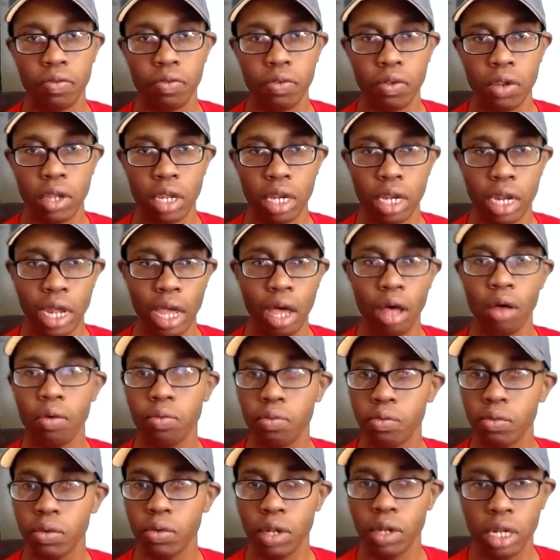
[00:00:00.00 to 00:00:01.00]
If you need
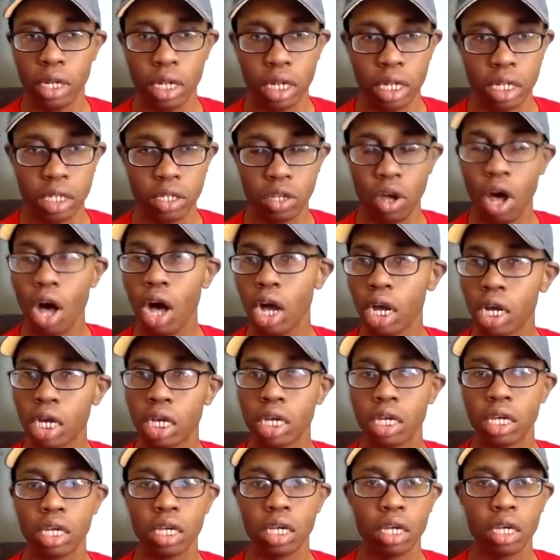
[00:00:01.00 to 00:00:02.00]
help, you need to talk.